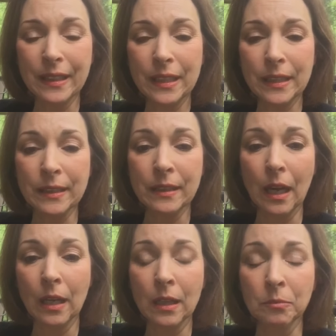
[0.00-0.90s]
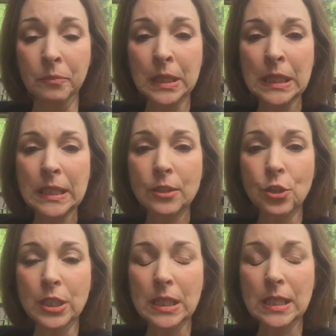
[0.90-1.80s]
And um,
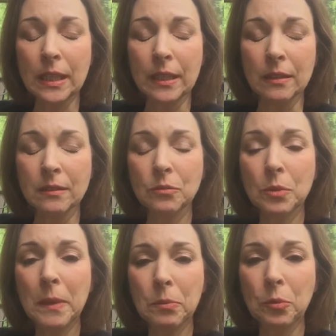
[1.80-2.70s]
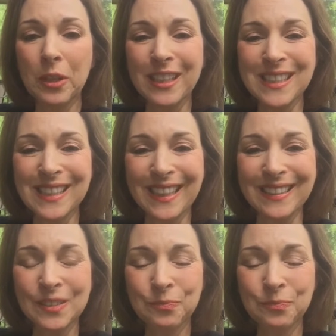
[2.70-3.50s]
just uh, remember what I said.